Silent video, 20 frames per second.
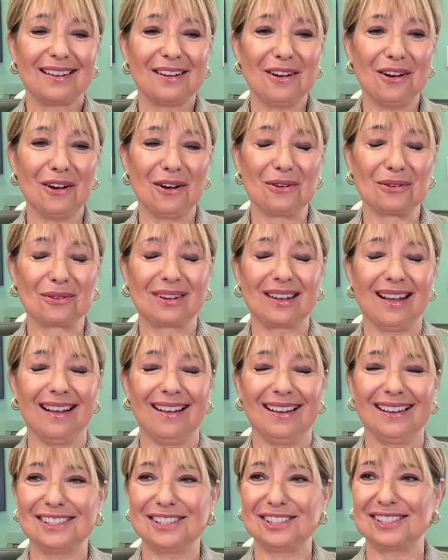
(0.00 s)
Oh,
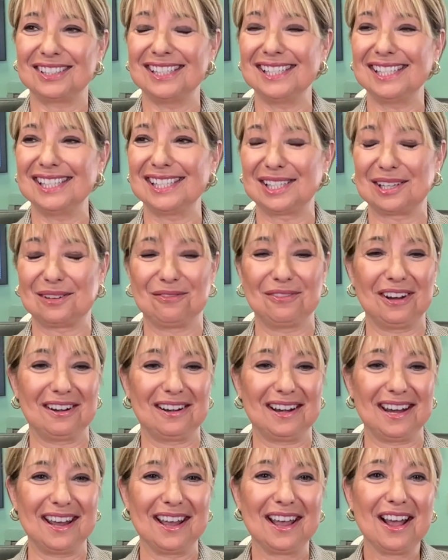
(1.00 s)
gosh, this is a
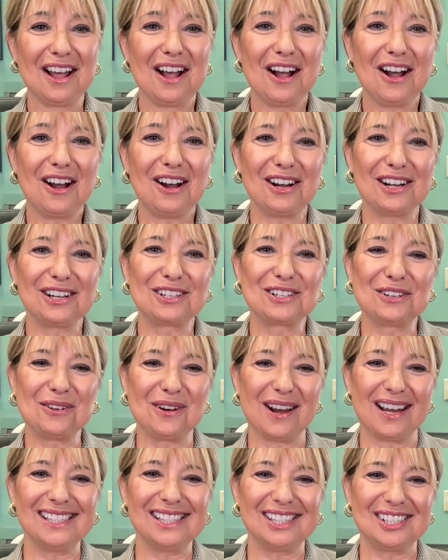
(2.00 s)
very hard
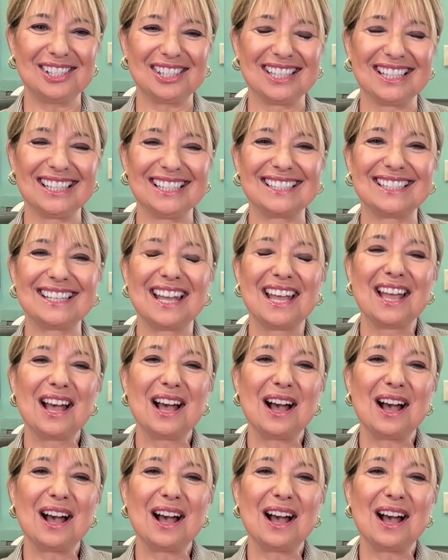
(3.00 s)
question.